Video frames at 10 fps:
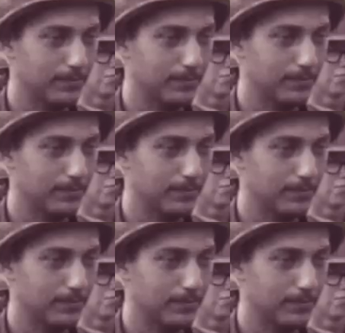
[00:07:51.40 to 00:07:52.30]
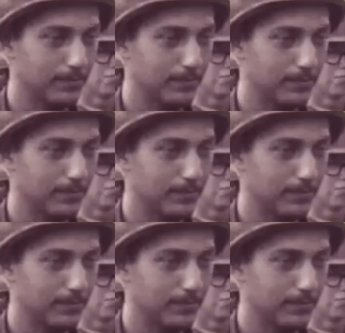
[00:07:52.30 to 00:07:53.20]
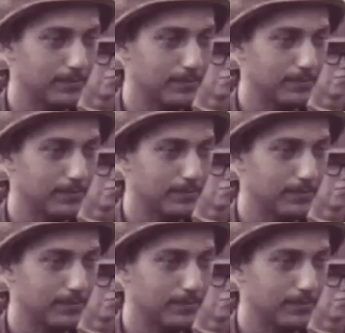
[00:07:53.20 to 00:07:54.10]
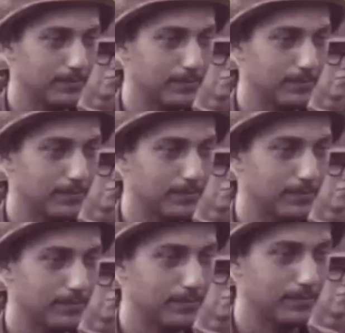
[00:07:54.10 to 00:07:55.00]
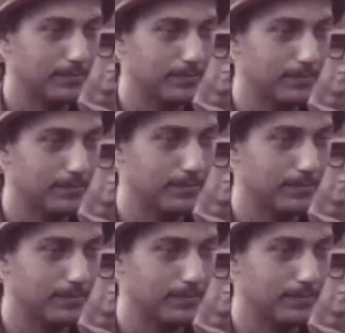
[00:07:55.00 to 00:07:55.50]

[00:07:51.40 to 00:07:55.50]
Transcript: (silent)